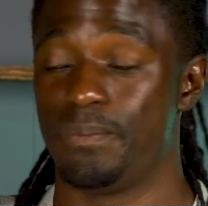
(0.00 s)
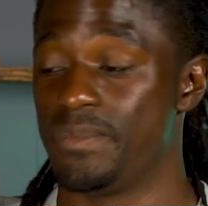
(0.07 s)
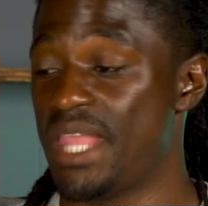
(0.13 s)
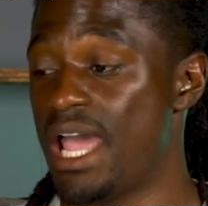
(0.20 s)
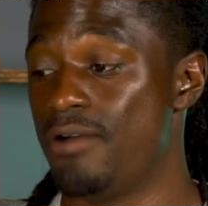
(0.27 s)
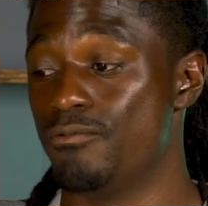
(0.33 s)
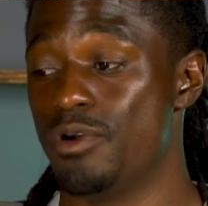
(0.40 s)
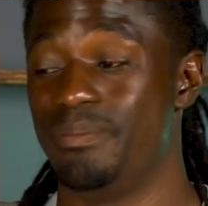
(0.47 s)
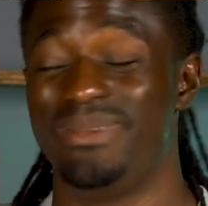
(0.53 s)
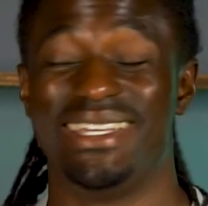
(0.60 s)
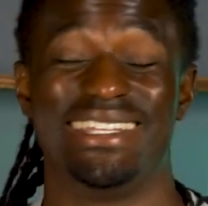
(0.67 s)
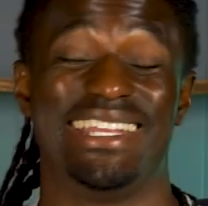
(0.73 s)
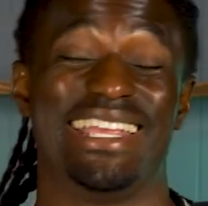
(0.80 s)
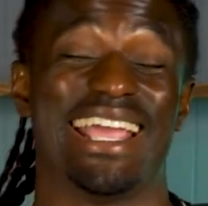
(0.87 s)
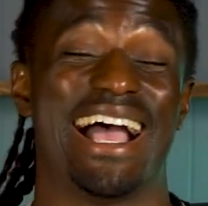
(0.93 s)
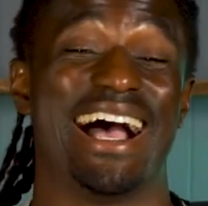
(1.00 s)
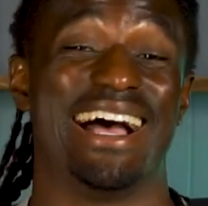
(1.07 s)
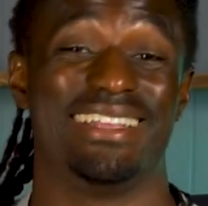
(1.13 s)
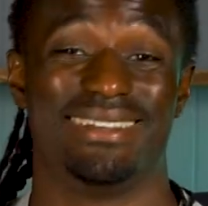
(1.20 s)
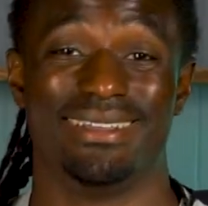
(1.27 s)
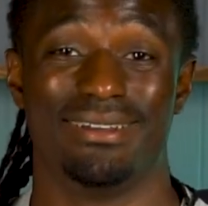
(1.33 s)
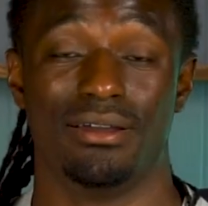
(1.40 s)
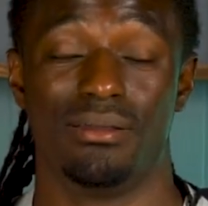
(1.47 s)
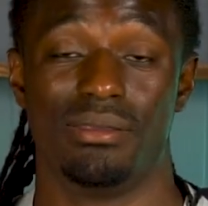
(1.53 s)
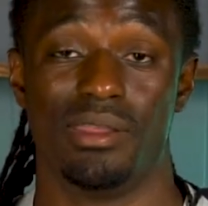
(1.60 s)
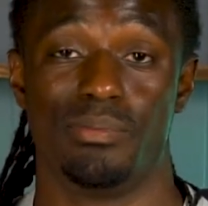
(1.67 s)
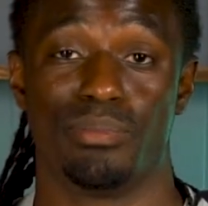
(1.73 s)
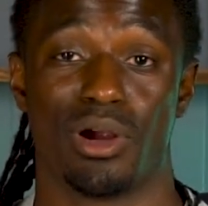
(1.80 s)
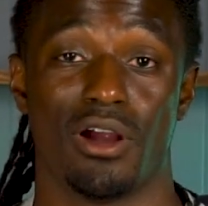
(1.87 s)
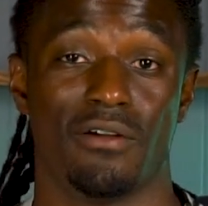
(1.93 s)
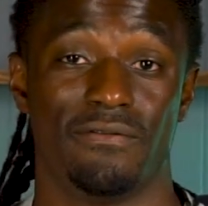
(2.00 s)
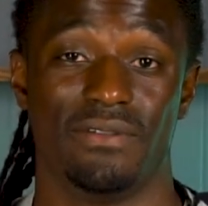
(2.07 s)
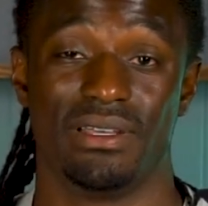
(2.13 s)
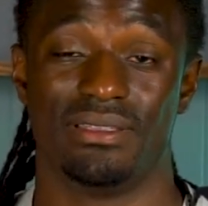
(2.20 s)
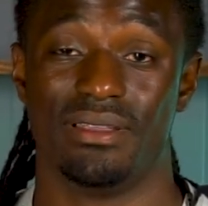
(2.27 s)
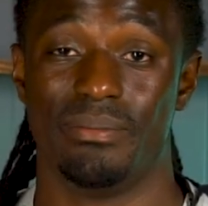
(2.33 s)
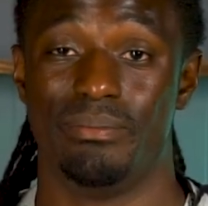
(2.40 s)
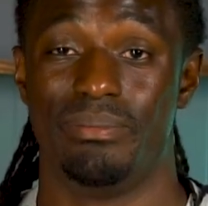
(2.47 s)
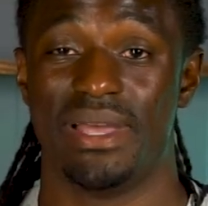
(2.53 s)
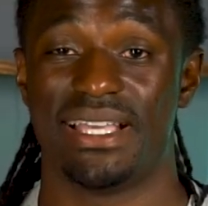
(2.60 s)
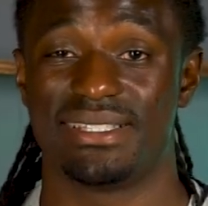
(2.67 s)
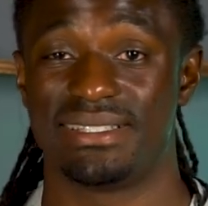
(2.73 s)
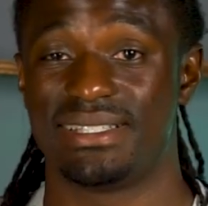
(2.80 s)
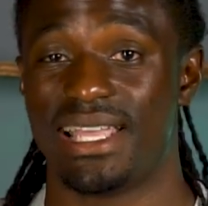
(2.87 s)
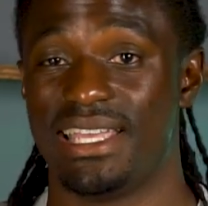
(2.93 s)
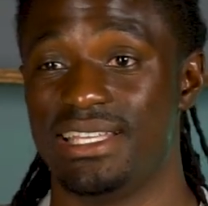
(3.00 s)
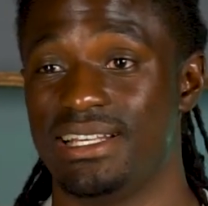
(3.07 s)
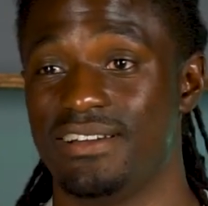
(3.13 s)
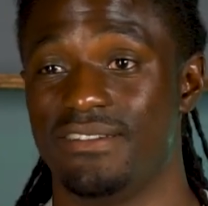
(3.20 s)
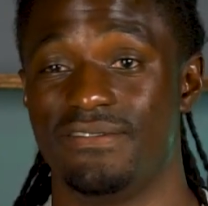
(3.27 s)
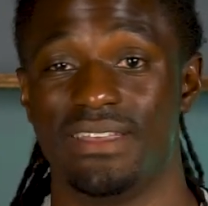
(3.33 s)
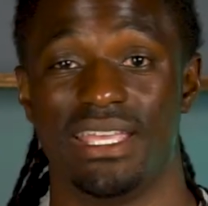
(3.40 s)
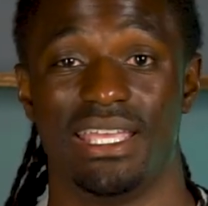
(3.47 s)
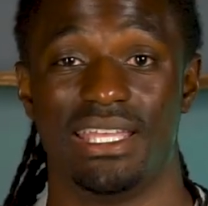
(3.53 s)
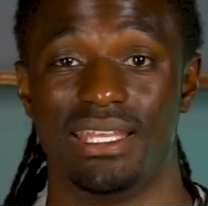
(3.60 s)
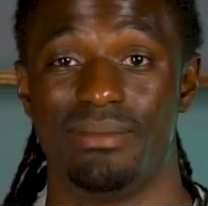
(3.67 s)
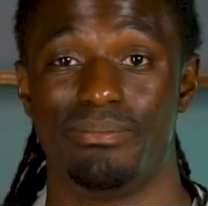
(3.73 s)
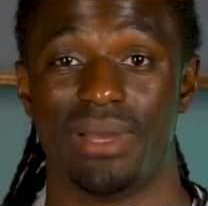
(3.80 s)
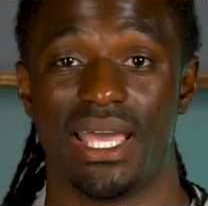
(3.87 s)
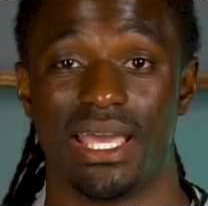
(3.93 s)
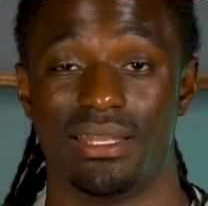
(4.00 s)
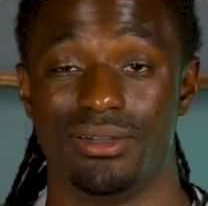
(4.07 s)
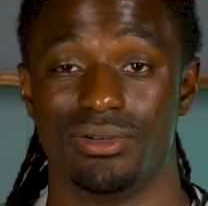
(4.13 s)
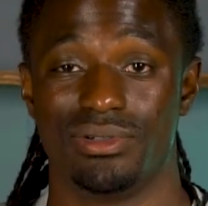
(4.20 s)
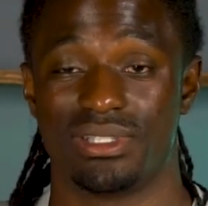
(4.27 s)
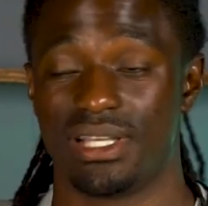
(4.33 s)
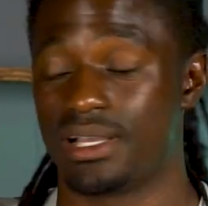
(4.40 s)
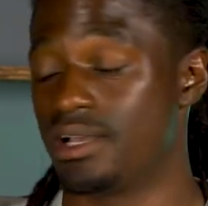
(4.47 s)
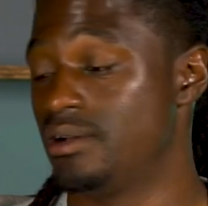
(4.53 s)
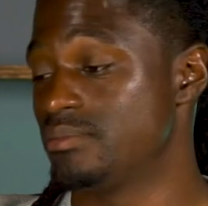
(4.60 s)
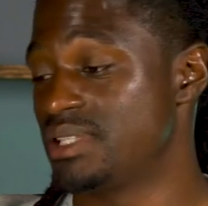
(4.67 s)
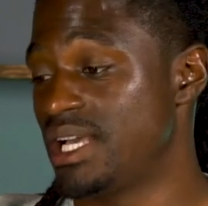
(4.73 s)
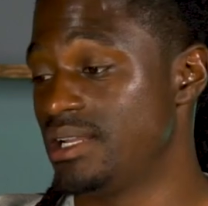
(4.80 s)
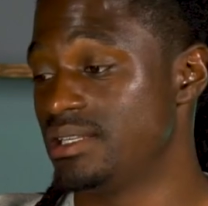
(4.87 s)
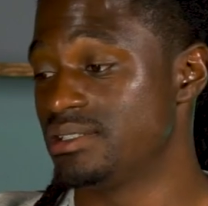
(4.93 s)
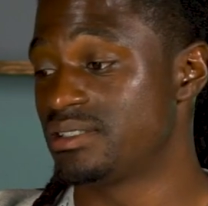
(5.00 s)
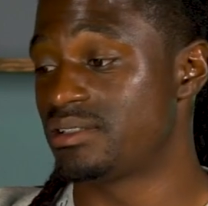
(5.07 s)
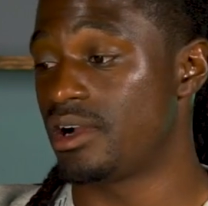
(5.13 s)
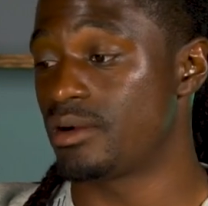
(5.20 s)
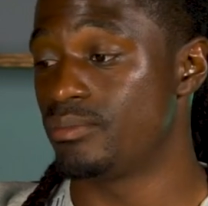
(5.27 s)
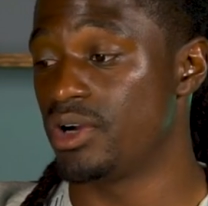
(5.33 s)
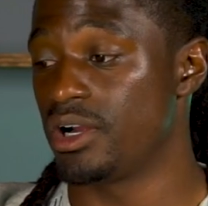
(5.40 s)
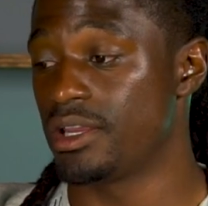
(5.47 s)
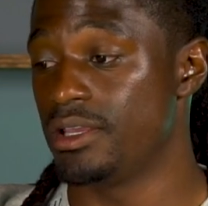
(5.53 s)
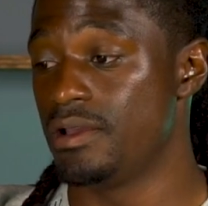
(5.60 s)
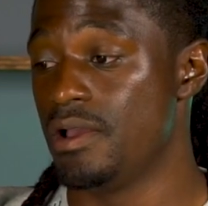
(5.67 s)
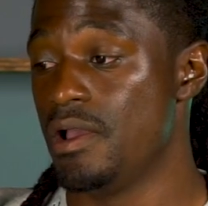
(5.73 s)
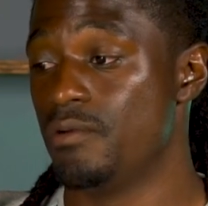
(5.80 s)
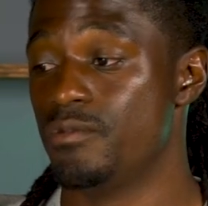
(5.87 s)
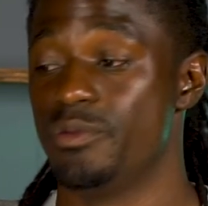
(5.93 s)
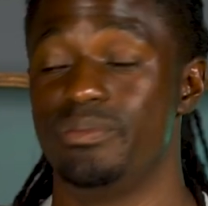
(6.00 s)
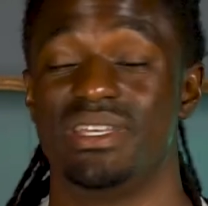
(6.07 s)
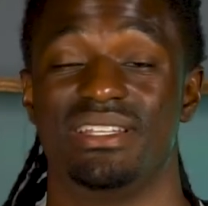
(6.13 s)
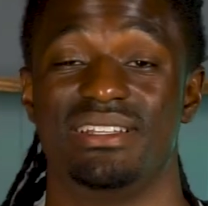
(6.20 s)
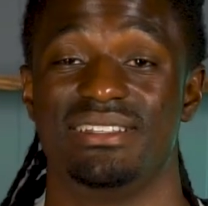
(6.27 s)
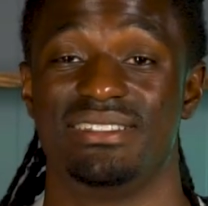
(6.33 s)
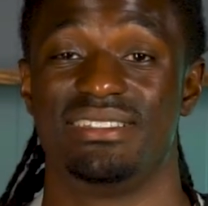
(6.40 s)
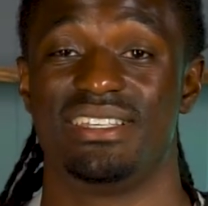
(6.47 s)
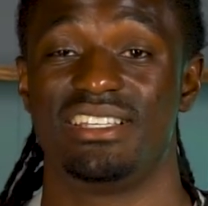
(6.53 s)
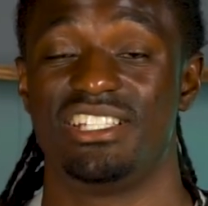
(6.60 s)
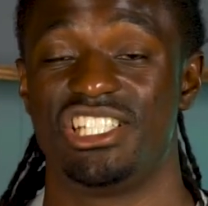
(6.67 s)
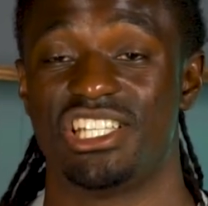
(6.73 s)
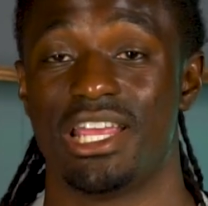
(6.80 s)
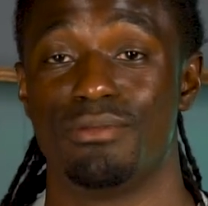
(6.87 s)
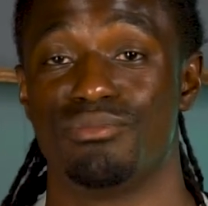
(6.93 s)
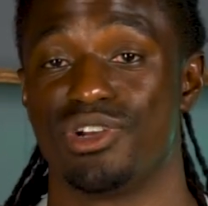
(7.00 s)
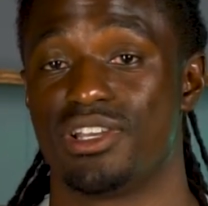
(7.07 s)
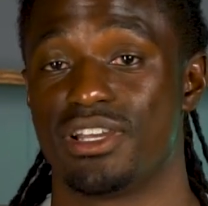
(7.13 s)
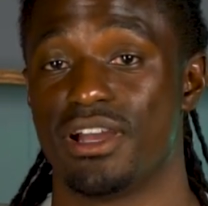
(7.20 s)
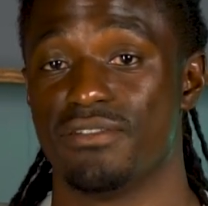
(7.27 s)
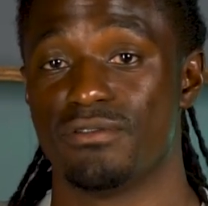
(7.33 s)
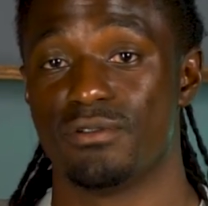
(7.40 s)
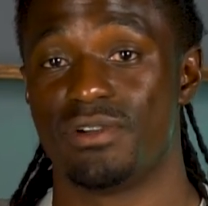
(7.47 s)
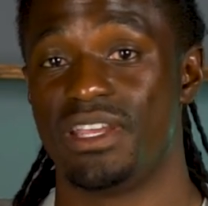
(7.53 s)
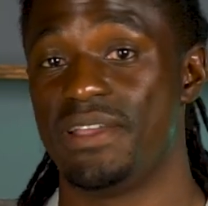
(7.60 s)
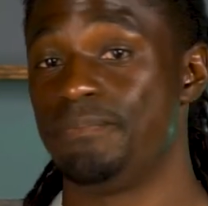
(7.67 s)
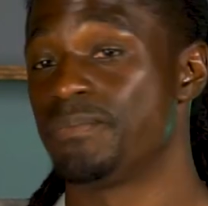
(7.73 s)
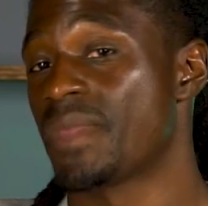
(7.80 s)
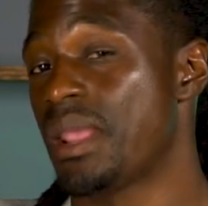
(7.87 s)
that would be the ideal, the perfect, the best state of any bad news that comes out in the stock market would be the Z-shaped recovery.